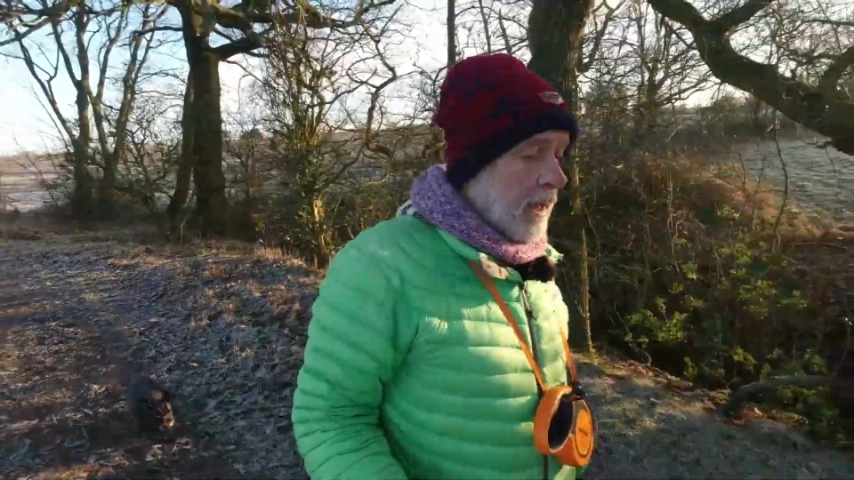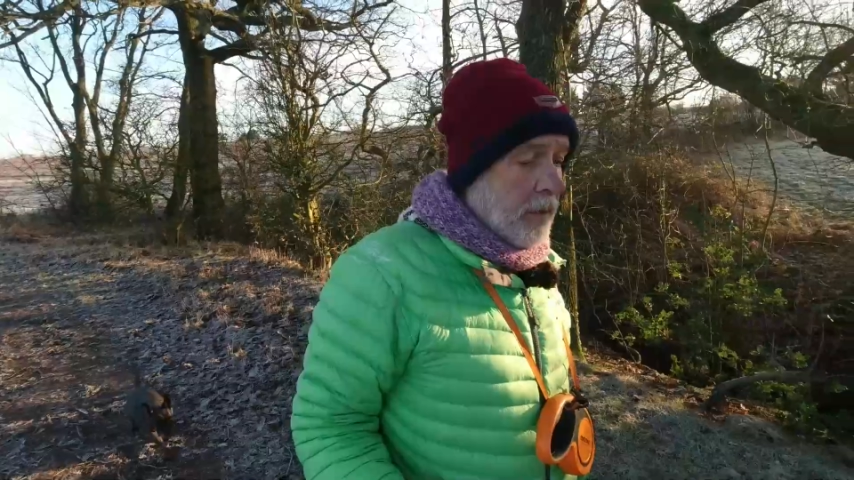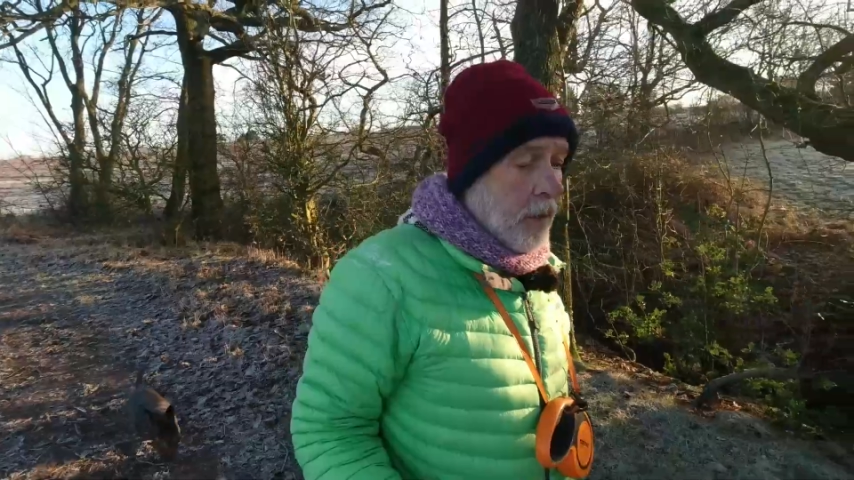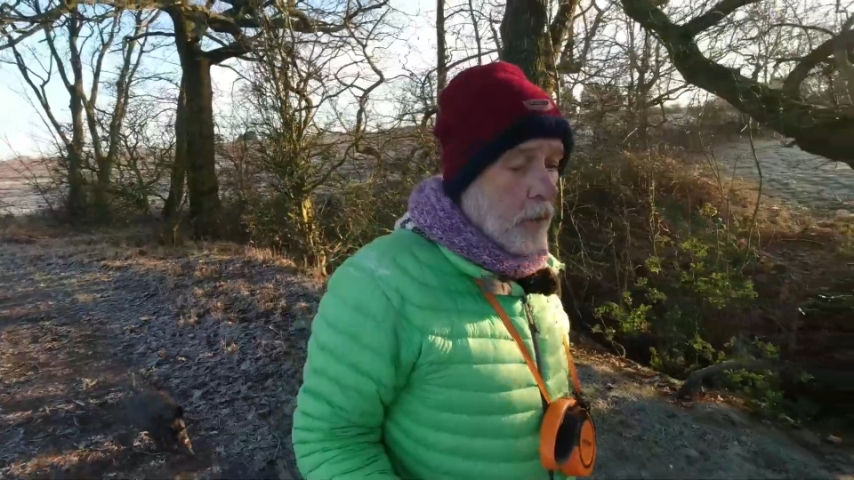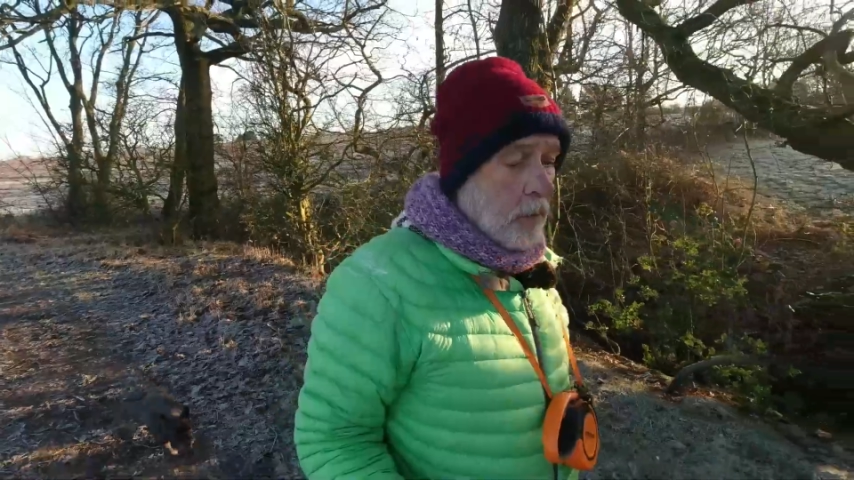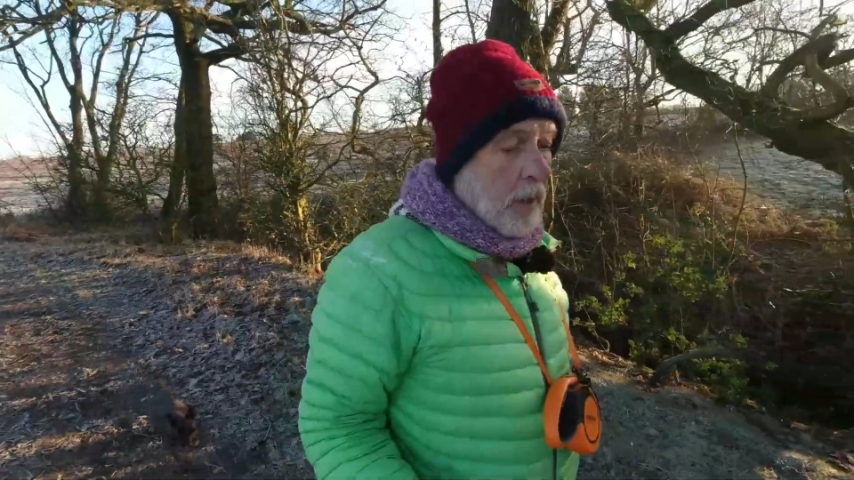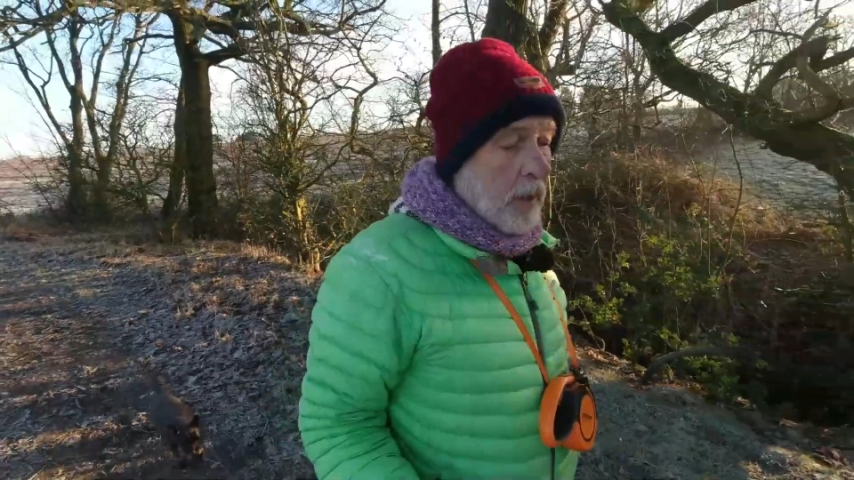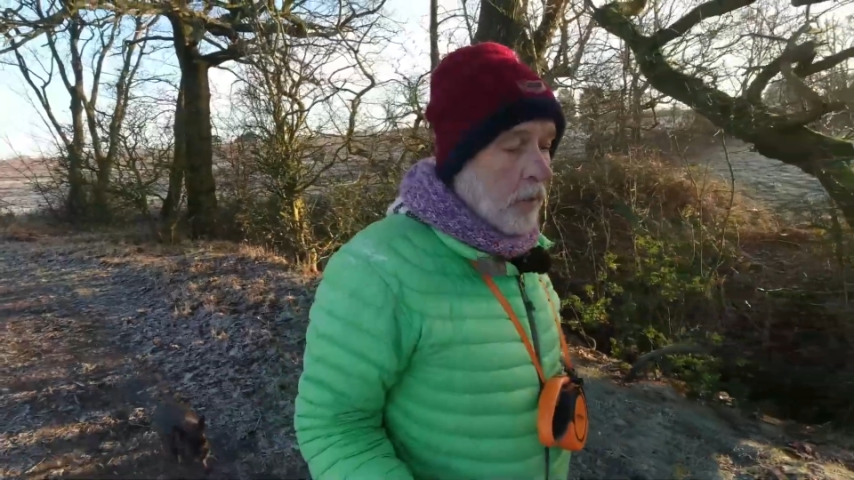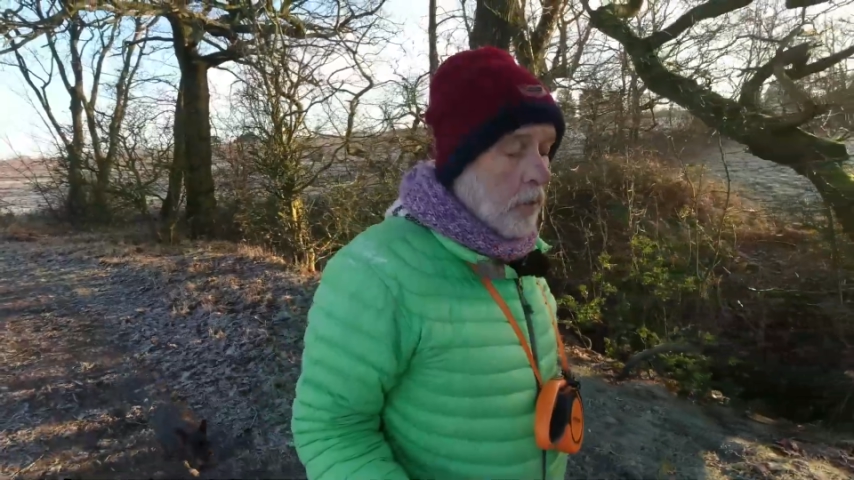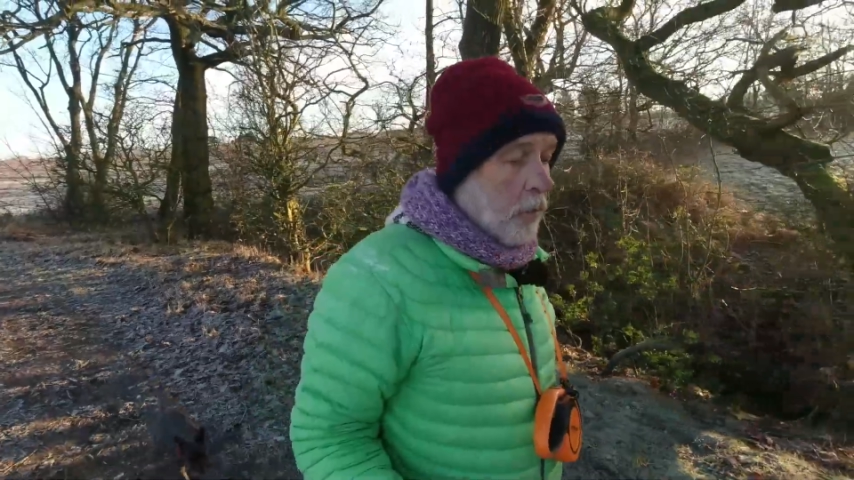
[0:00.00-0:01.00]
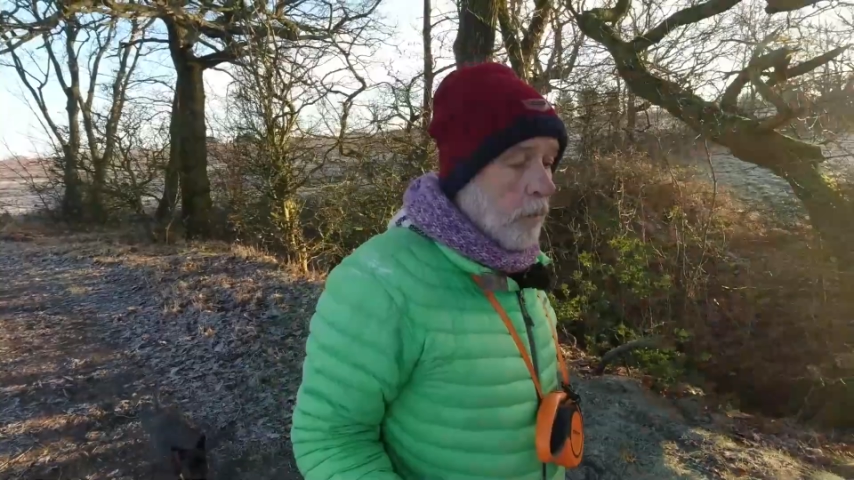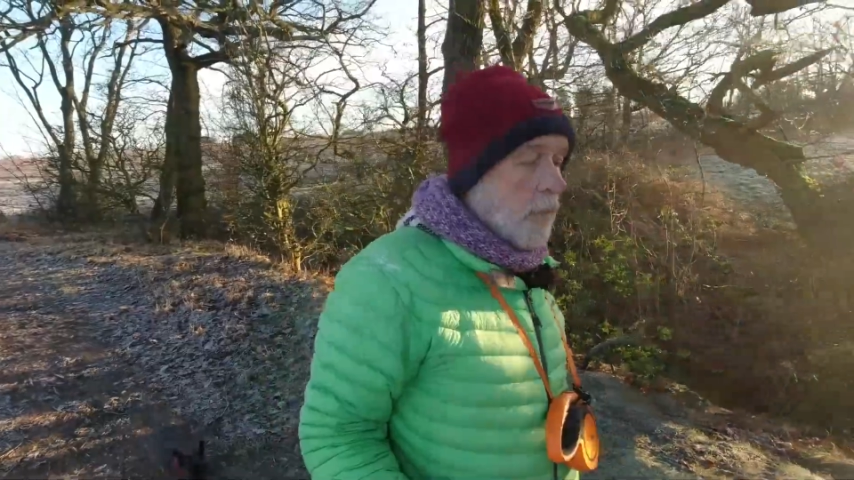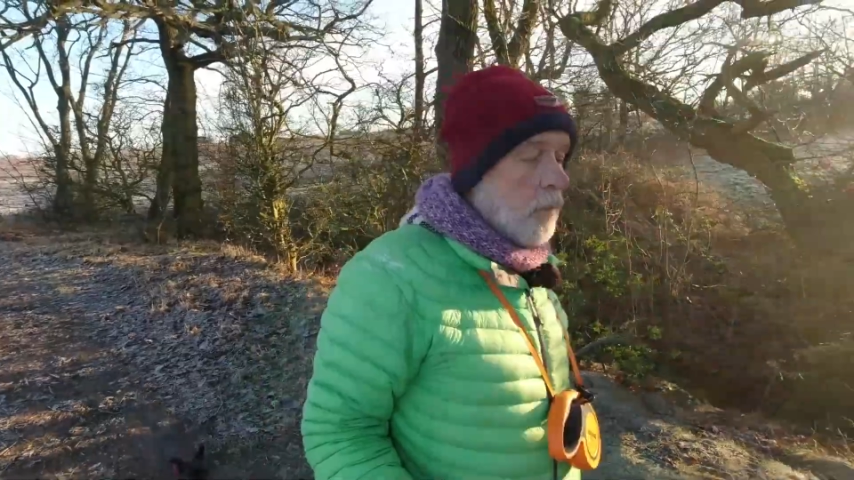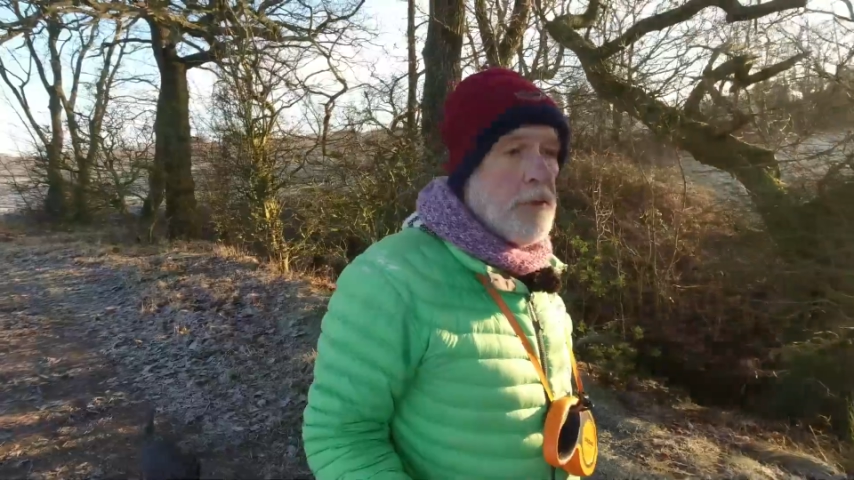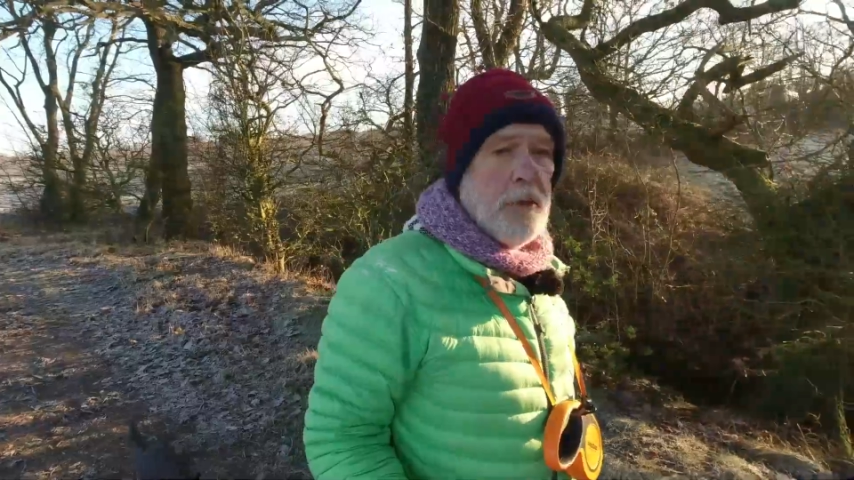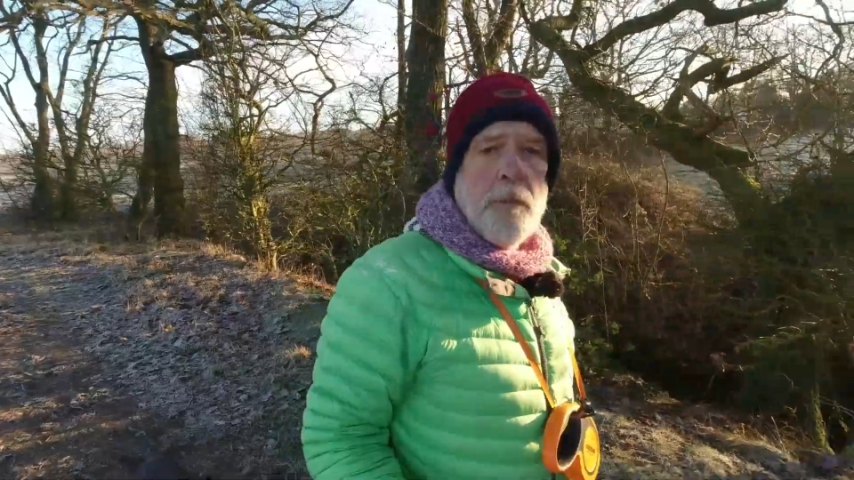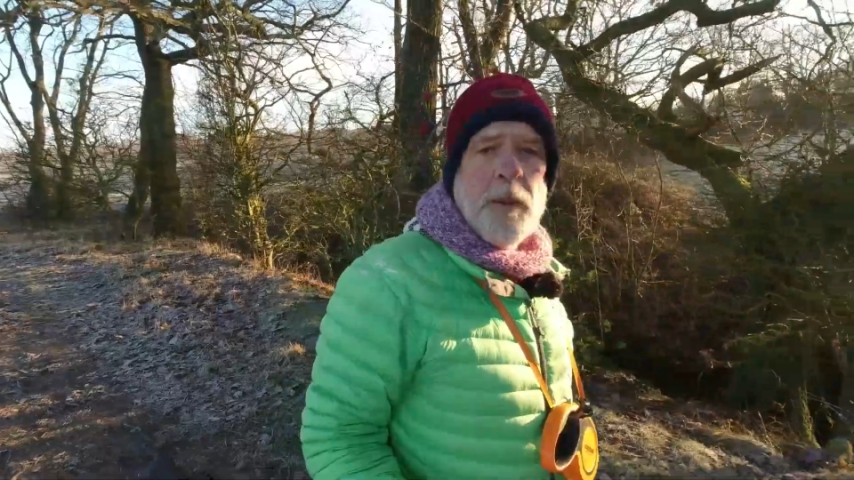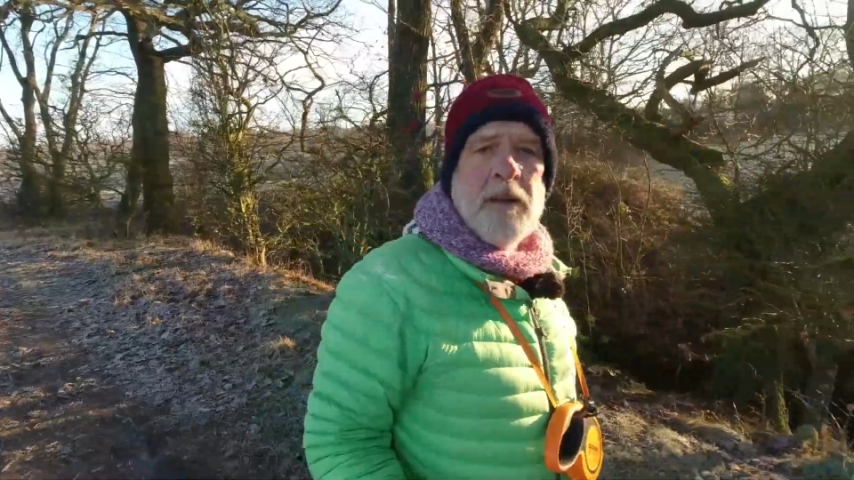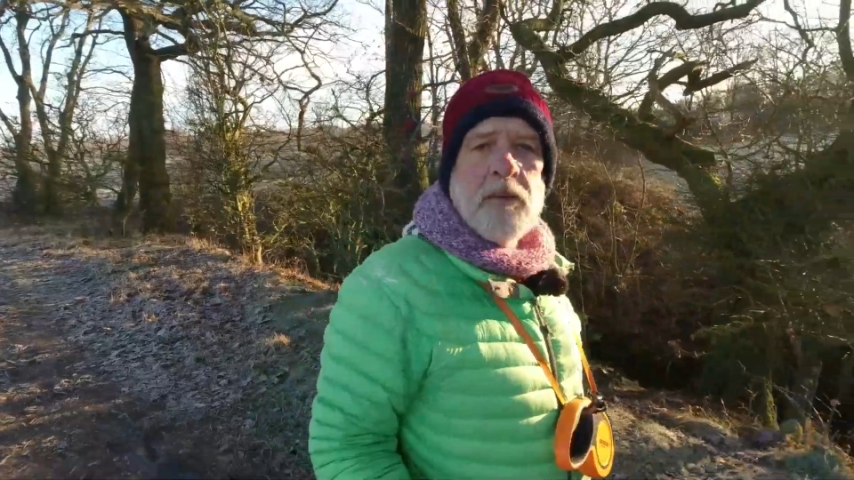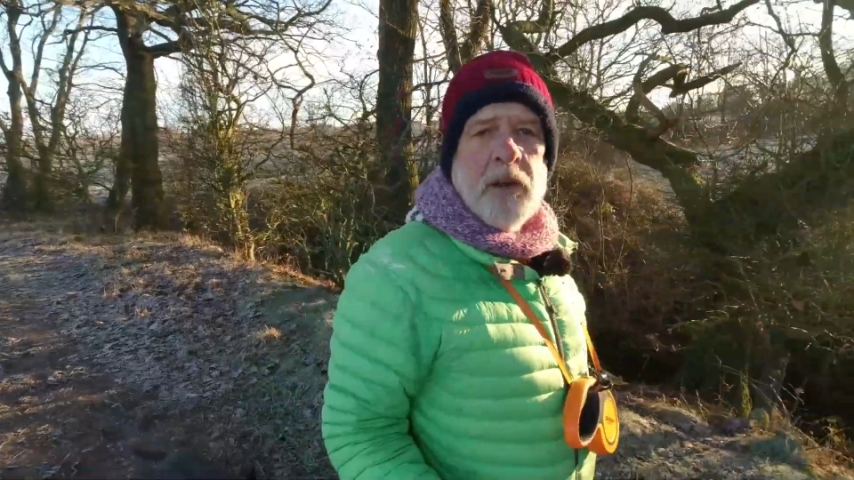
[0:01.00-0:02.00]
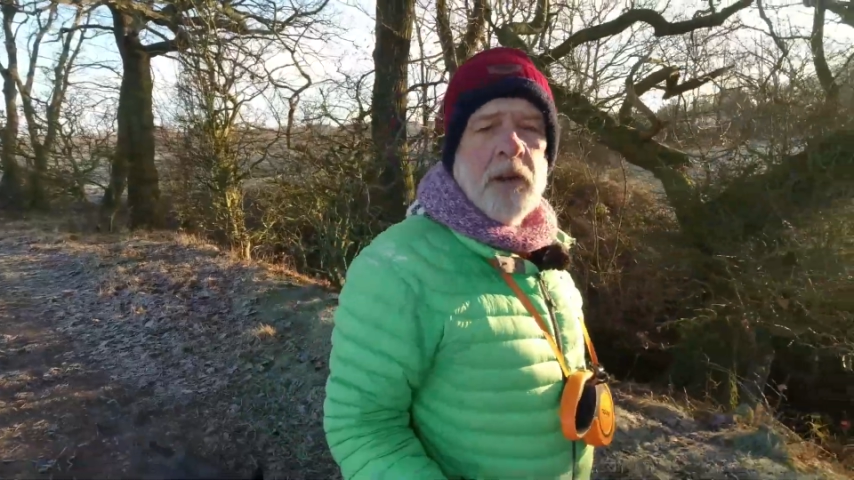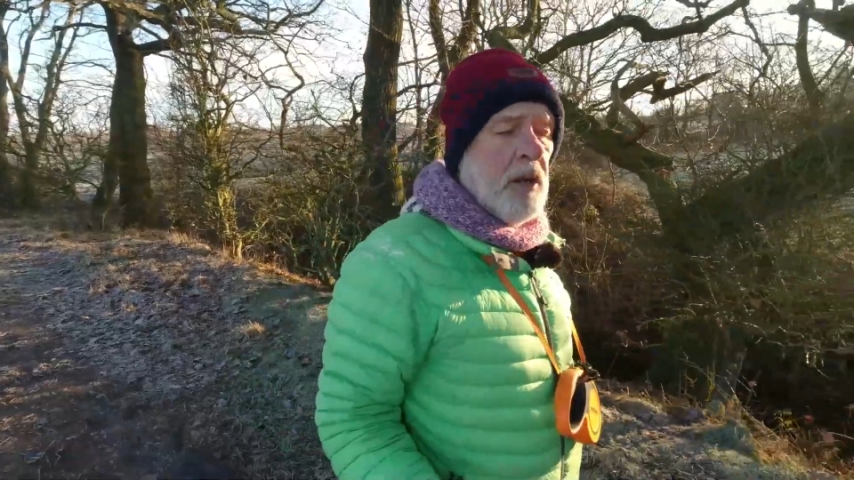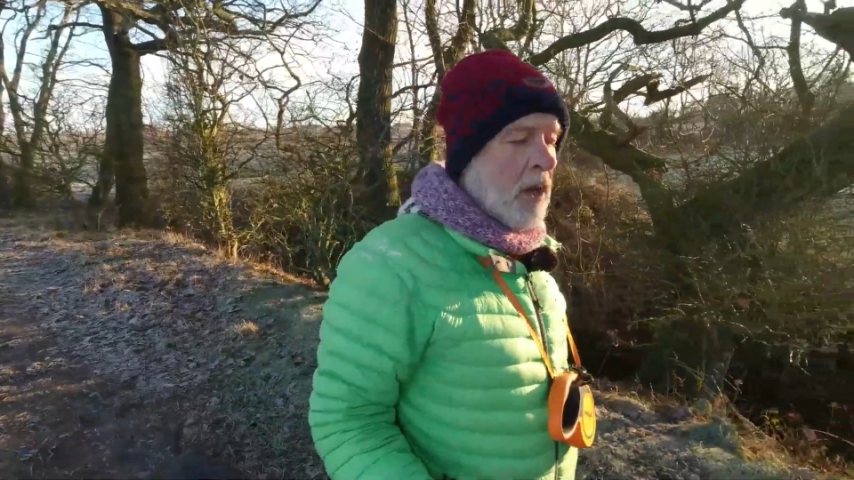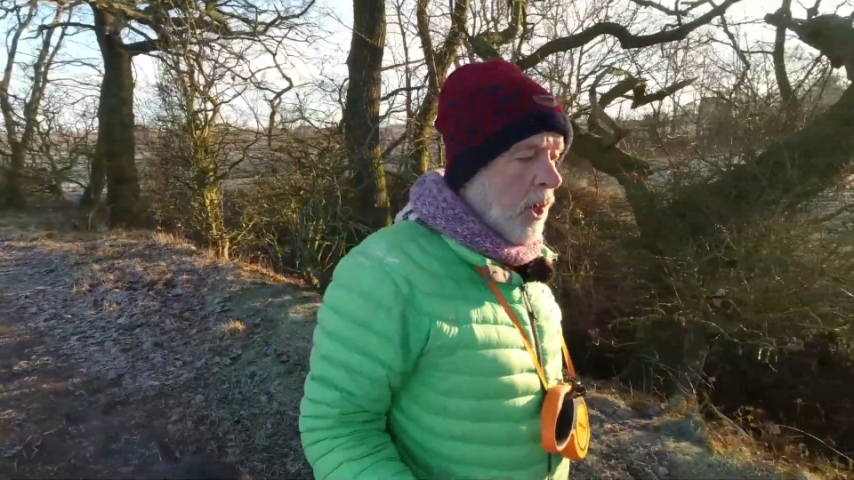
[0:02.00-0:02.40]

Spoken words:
Now, we're going through a period